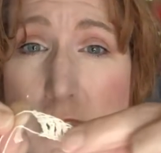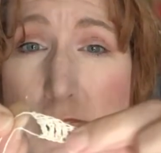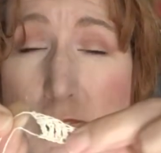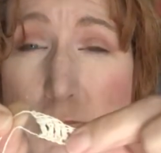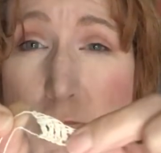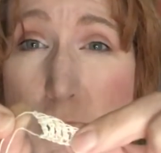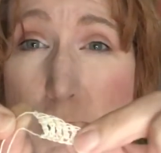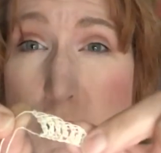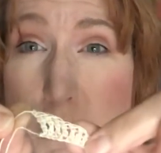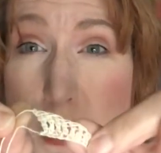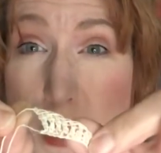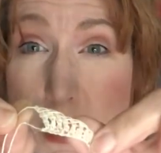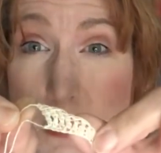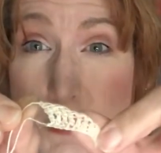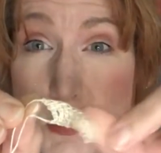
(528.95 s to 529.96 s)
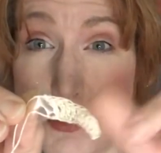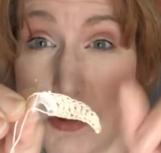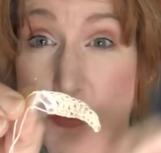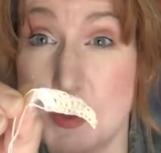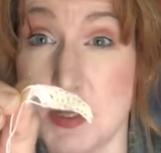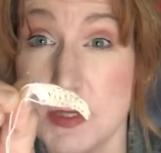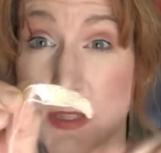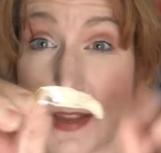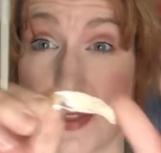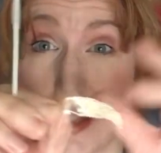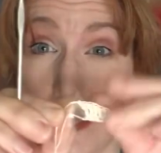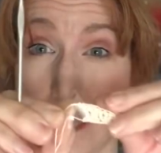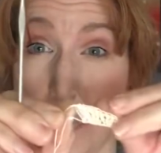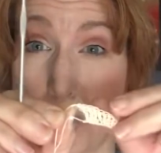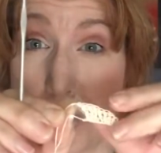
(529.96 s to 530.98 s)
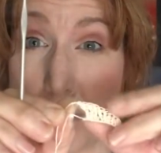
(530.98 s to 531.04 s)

some doubles, and a few triples. And that's how big